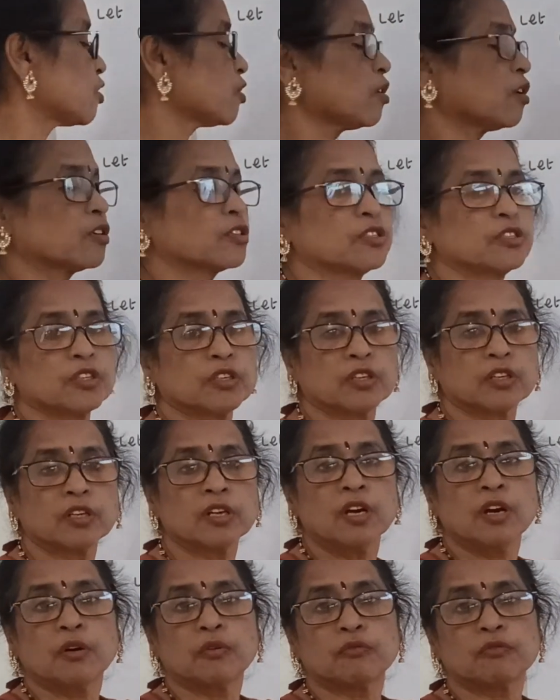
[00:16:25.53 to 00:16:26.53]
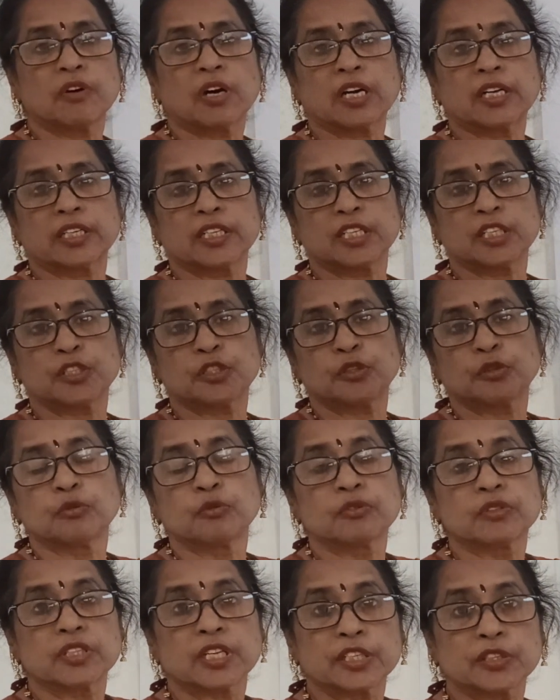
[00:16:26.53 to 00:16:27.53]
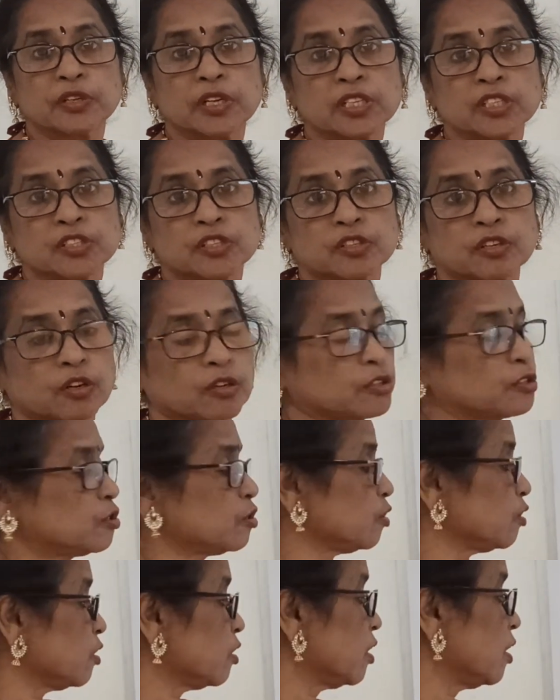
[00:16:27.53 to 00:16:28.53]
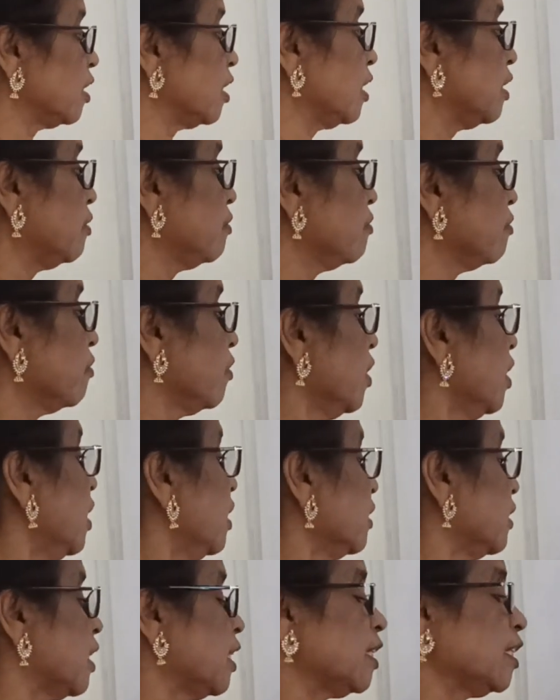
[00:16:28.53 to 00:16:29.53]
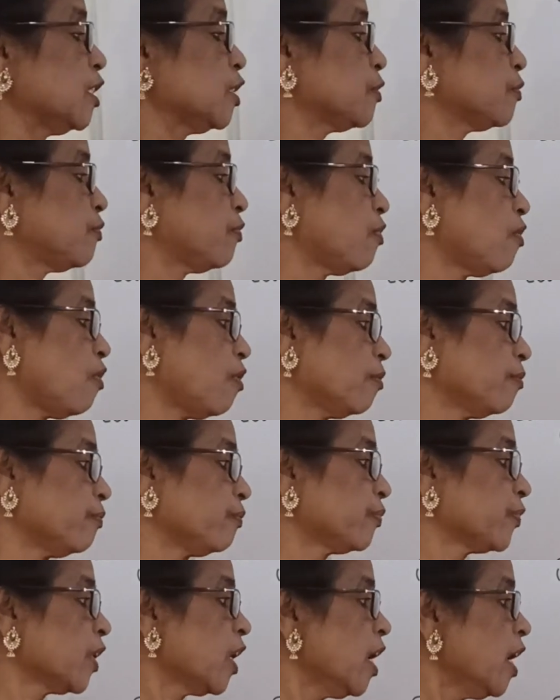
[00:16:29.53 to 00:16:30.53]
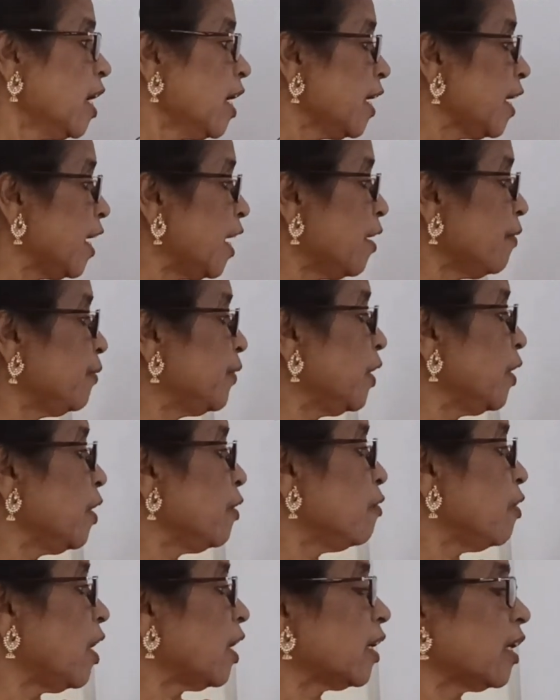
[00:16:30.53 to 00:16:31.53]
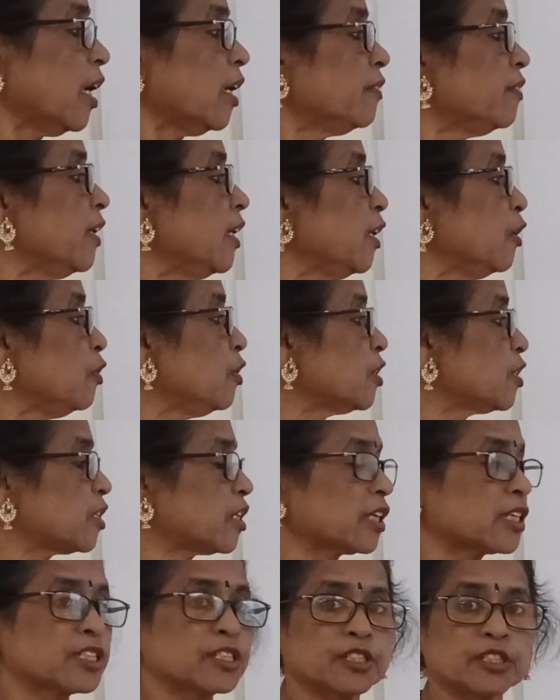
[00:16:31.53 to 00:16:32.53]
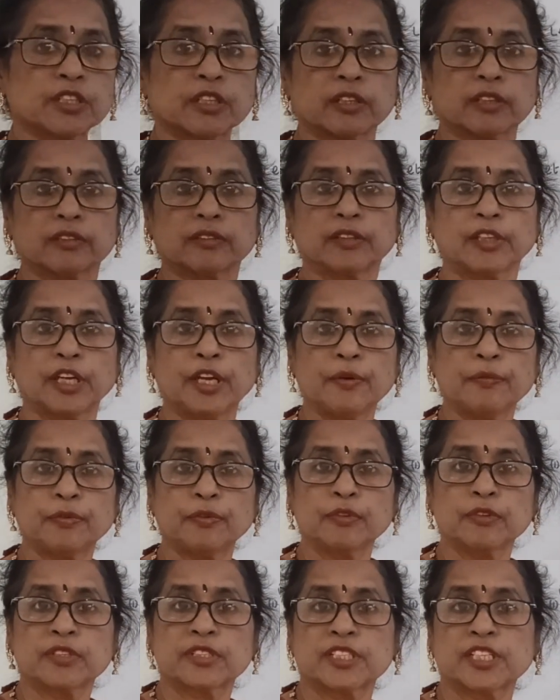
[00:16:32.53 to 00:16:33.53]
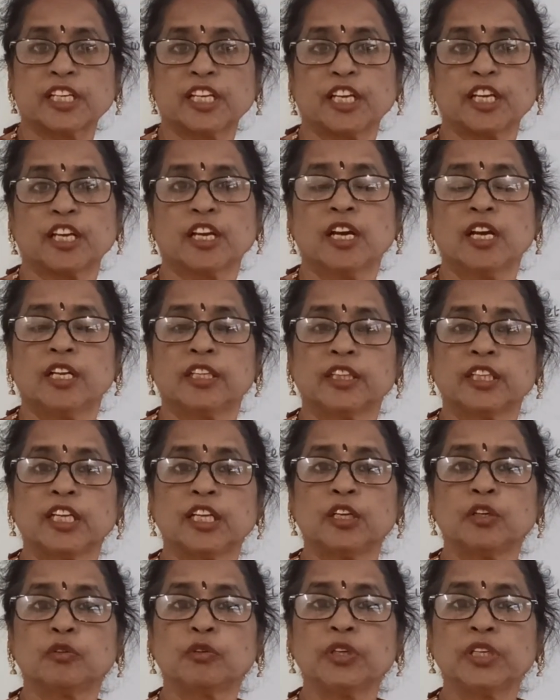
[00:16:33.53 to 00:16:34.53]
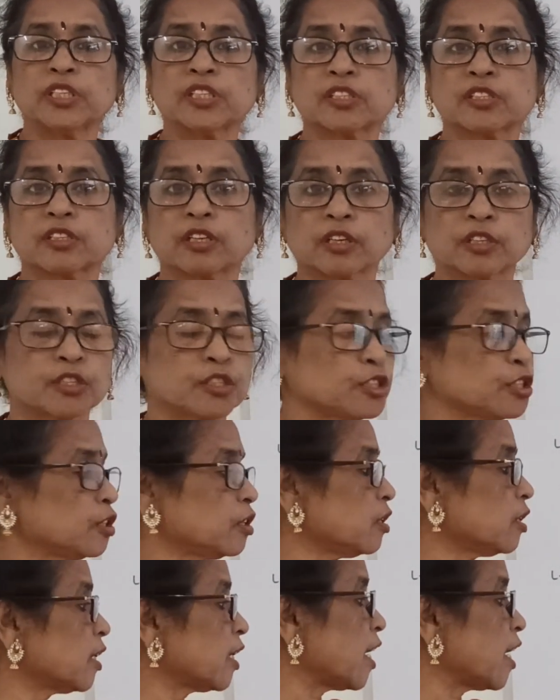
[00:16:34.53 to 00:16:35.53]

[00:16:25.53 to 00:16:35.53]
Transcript: structure word is used, resonance structure in that is form. If the one of the Lewis structure, if you see, the Lewis structure